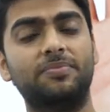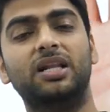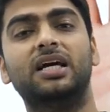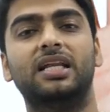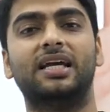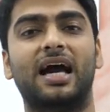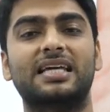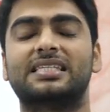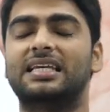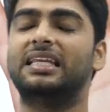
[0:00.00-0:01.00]
Similarly
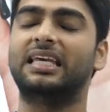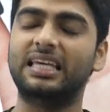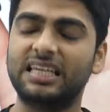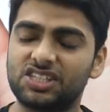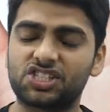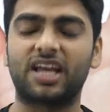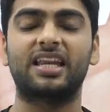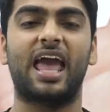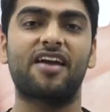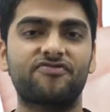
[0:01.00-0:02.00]
guys, in each
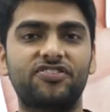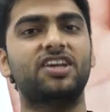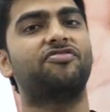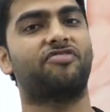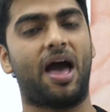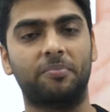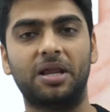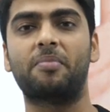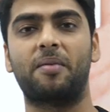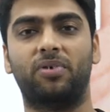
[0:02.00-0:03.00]
and every
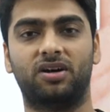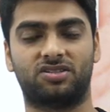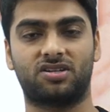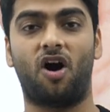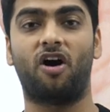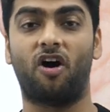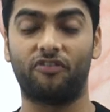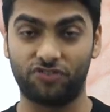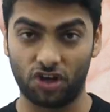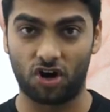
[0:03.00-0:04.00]
family members
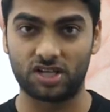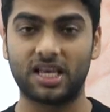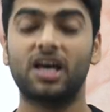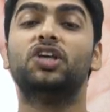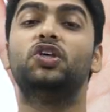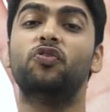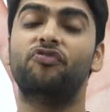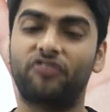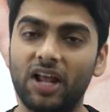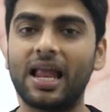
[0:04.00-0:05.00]
of yours, you
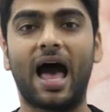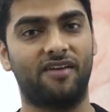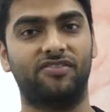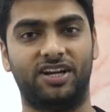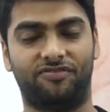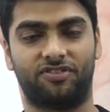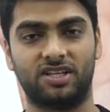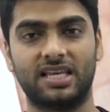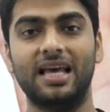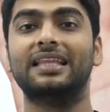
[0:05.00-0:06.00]
will have a
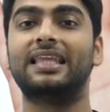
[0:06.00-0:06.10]
difference.